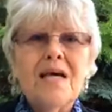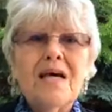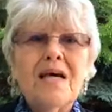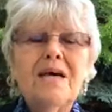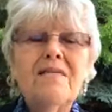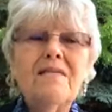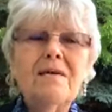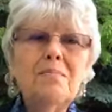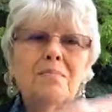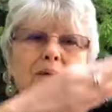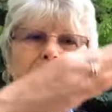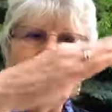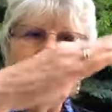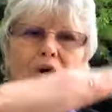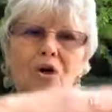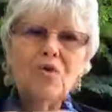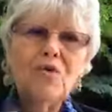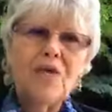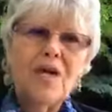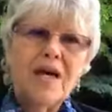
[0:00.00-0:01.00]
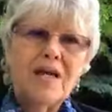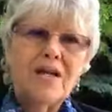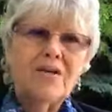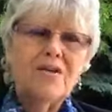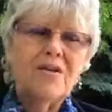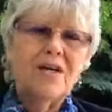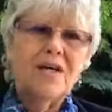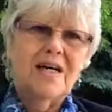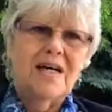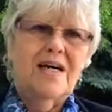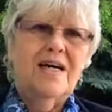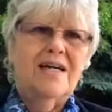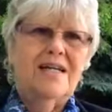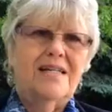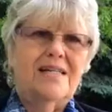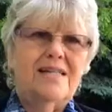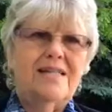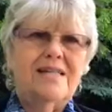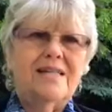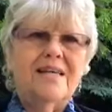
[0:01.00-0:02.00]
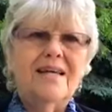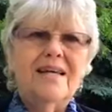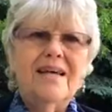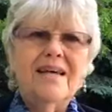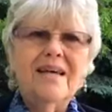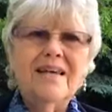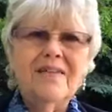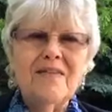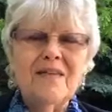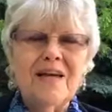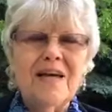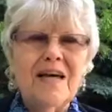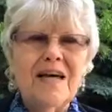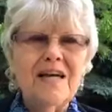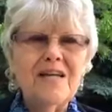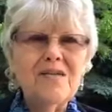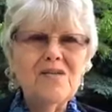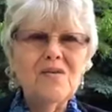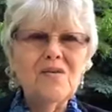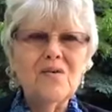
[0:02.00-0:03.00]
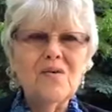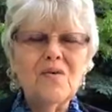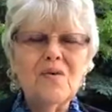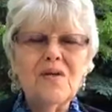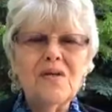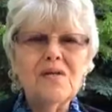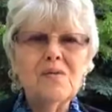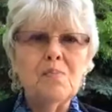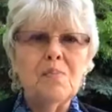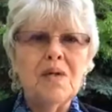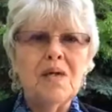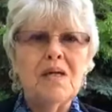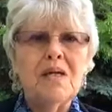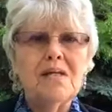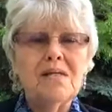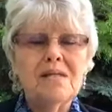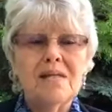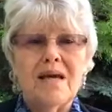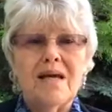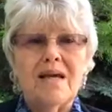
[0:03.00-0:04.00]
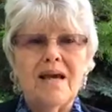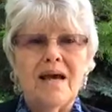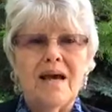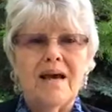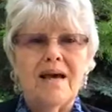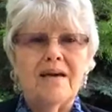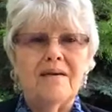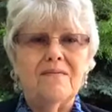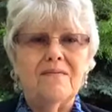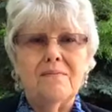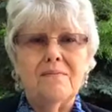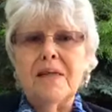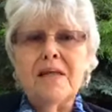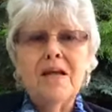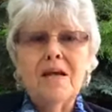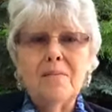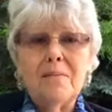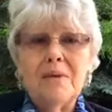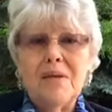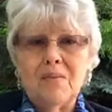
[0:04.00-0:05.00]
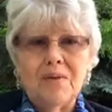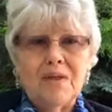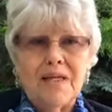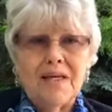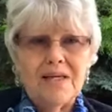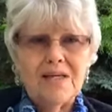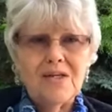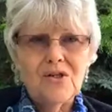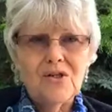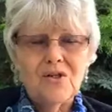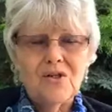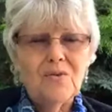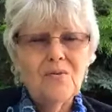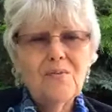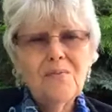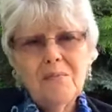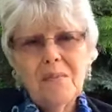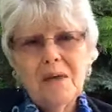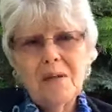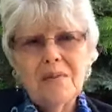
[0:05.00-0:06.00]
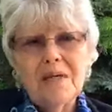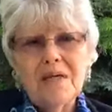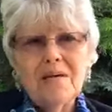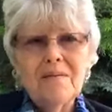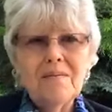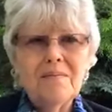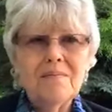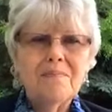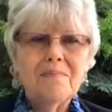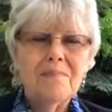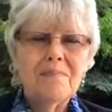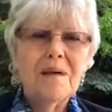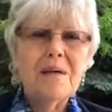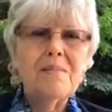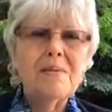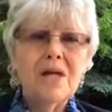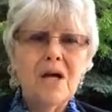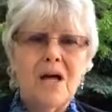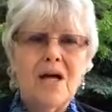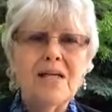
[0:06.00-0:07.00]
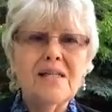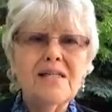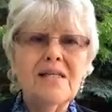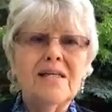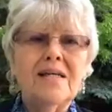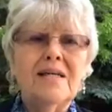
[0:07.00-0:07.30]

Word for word: And then below that are the guides. And the guides are these beings that have, may not be related to you, maybe, maybe not,